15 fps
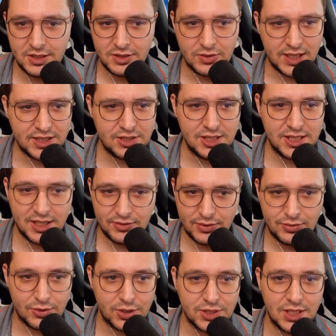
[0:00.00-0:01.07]
to actually have the
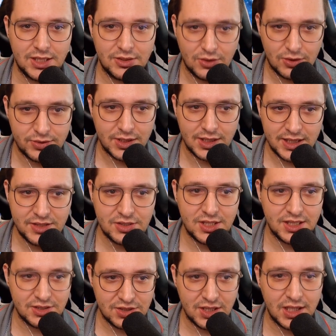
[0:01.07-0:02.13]
voice line of the Lich
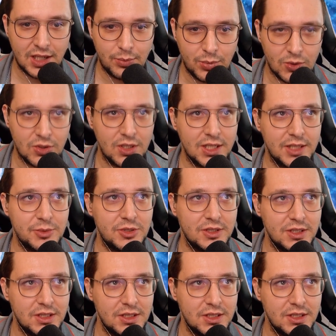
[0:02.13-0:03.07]
King saying Apocalypse.